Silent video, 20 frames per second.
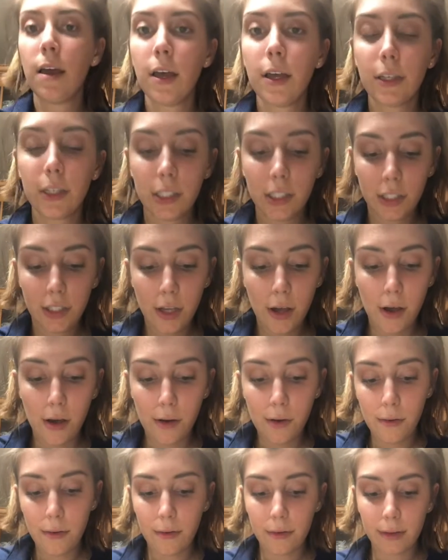
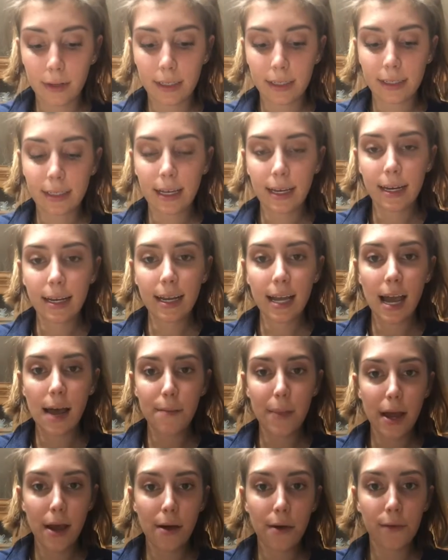So it's gonna come
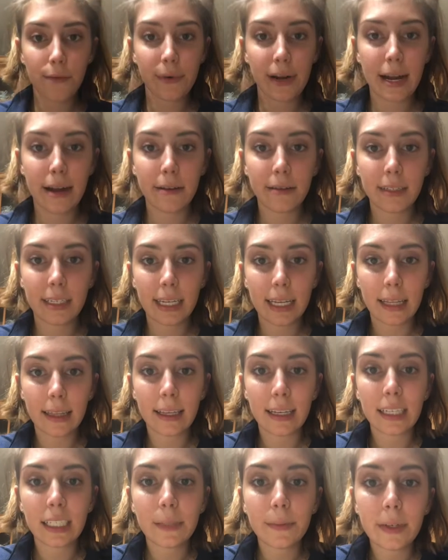out round like
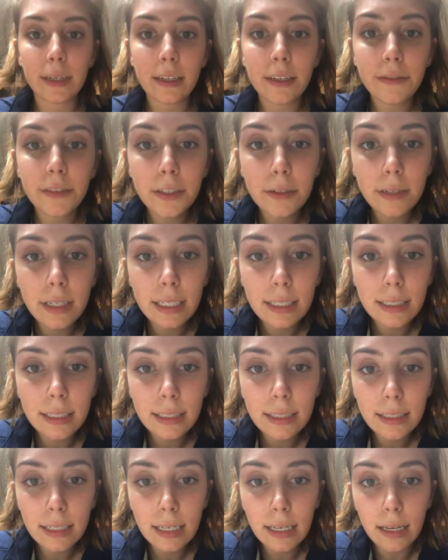this, but if you can
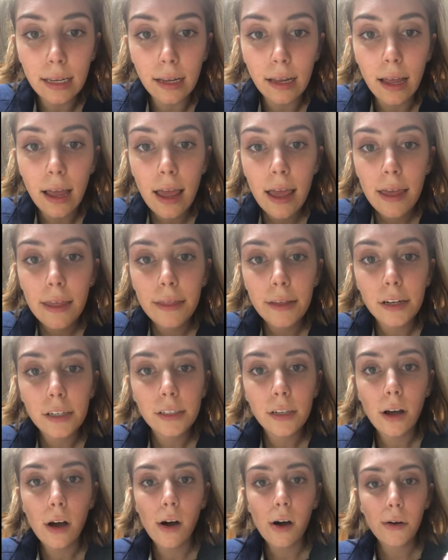see, there's
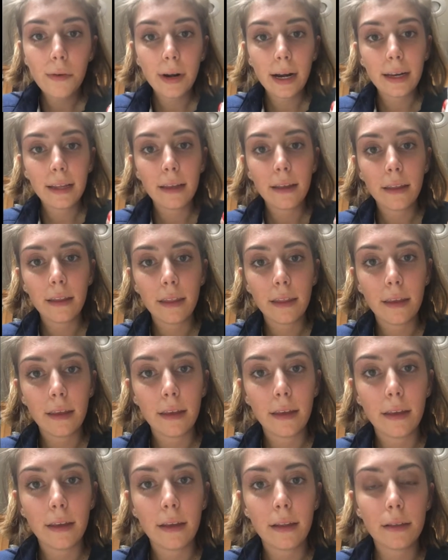already
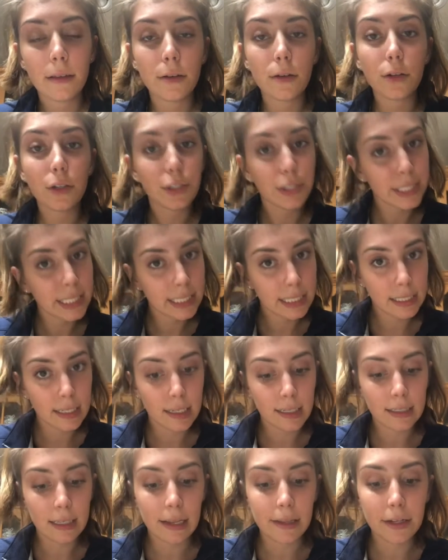the little
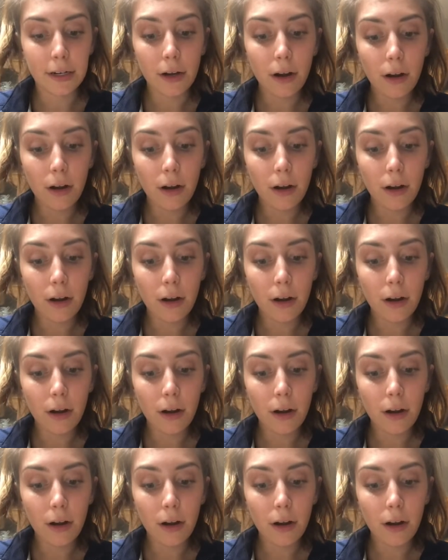creases and they're